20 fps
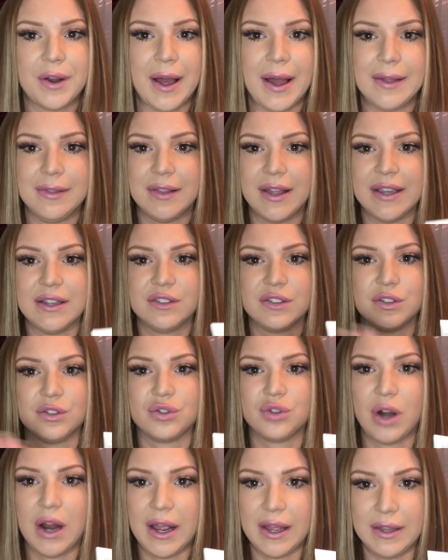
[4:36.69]
I like to
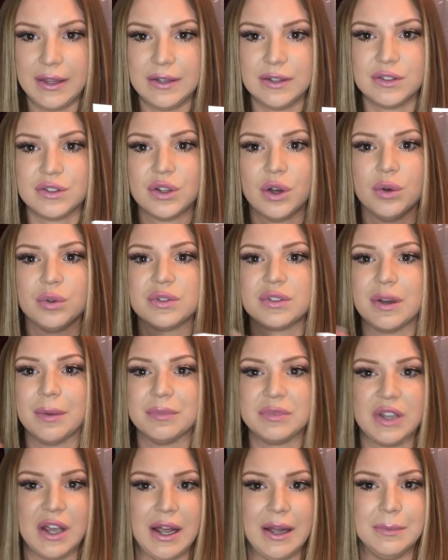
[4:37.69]
try it, so
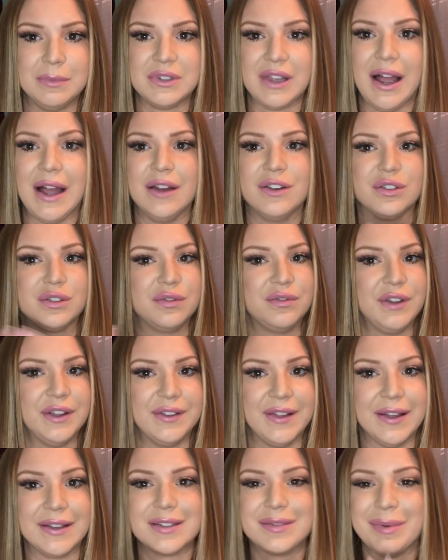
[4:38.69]
sometimes I just
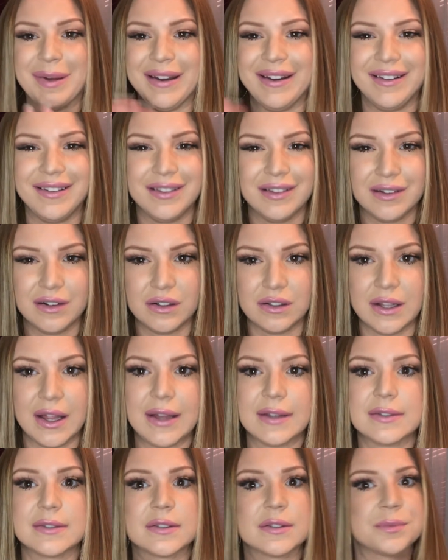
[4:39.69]
feel like spending a little
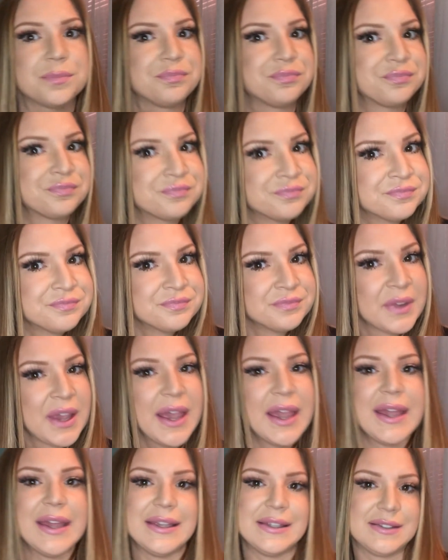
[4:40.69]
less
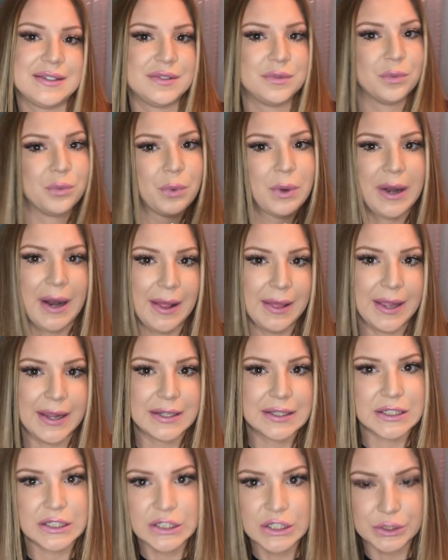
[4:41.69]
is what I
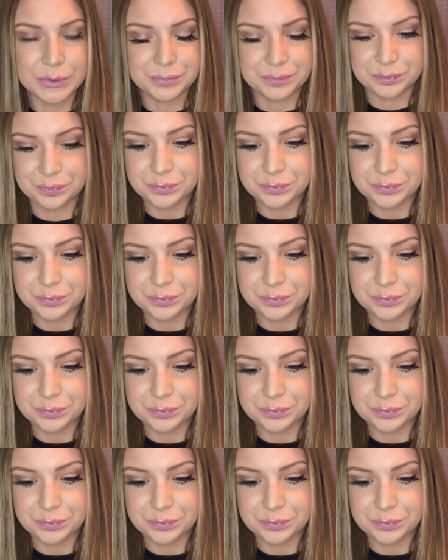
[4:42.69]
like to do.